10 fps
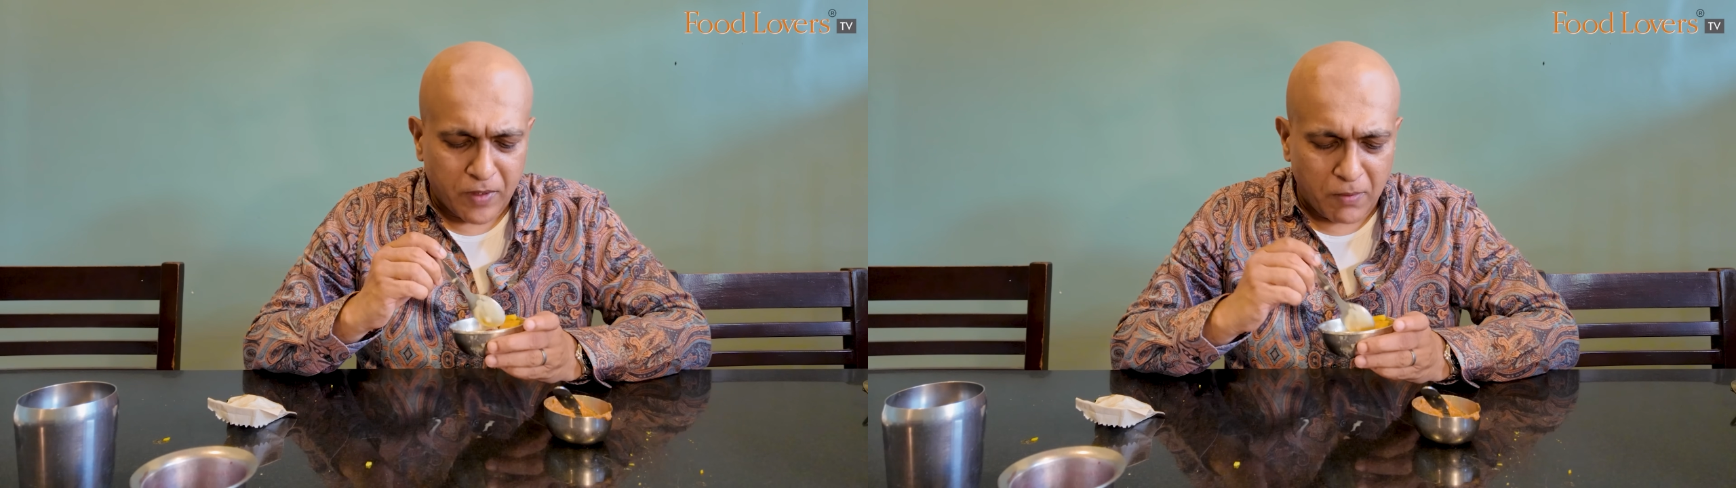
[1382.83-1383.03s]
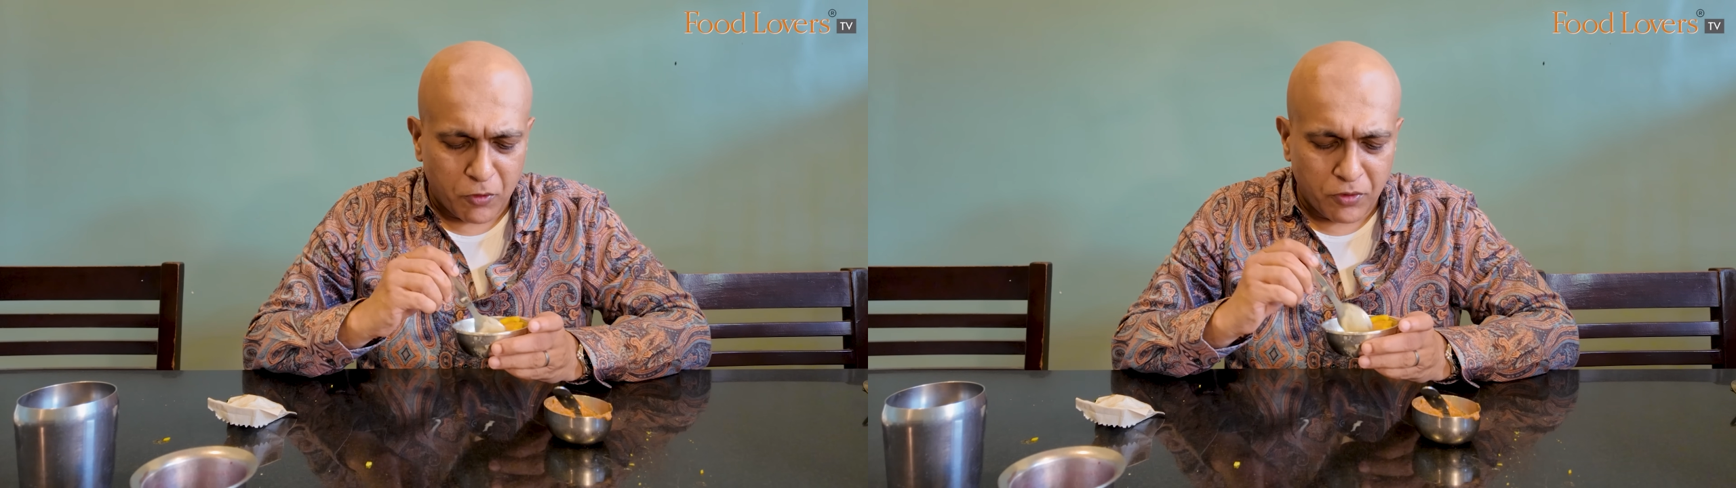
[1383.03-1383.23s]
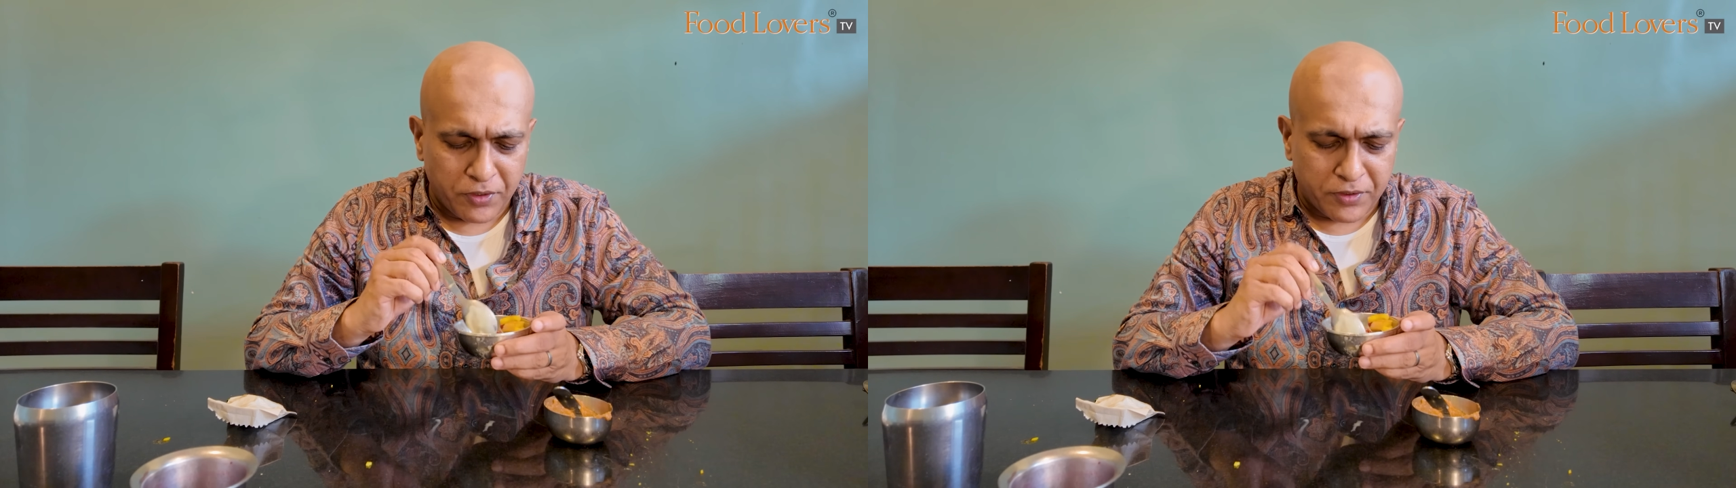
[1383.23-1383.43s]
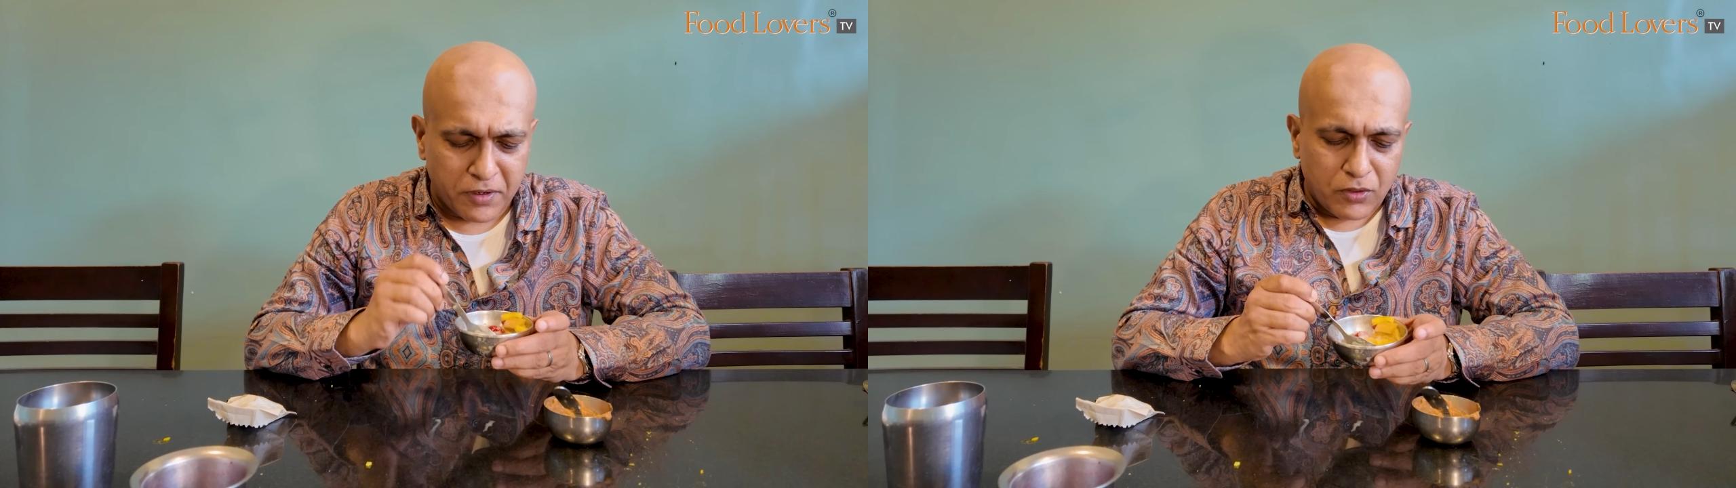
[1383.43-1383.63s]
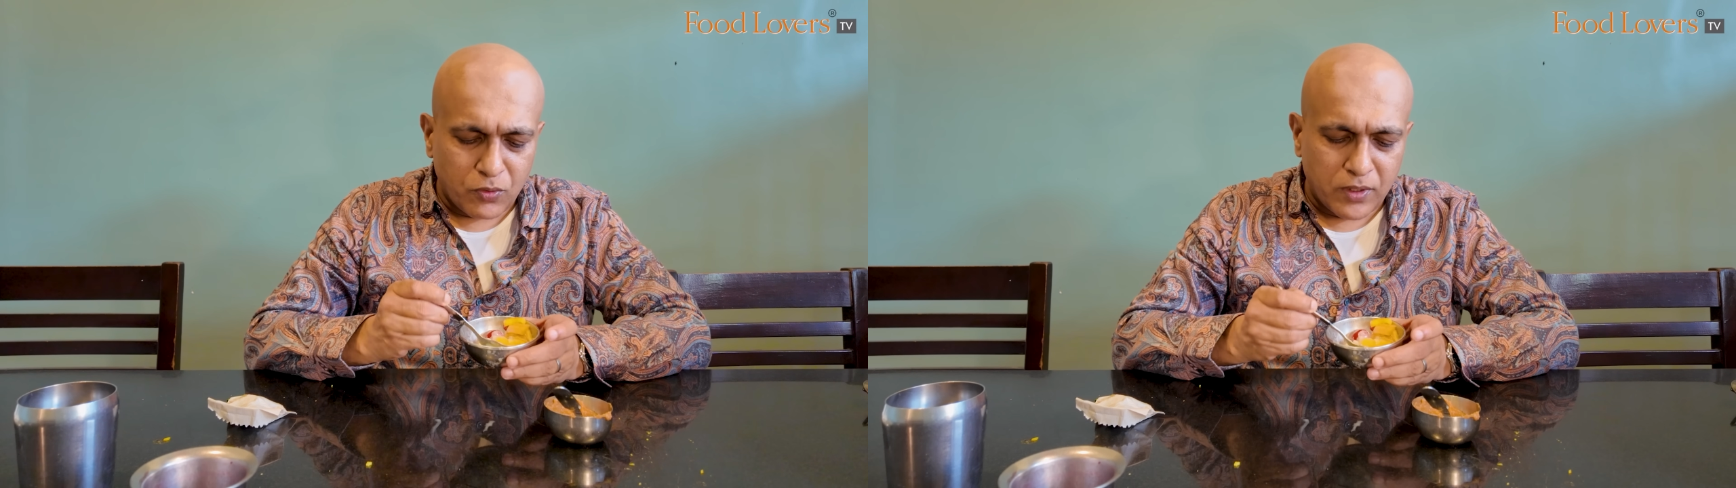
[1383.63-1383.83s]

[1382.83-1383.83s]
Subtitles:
I'm going to return to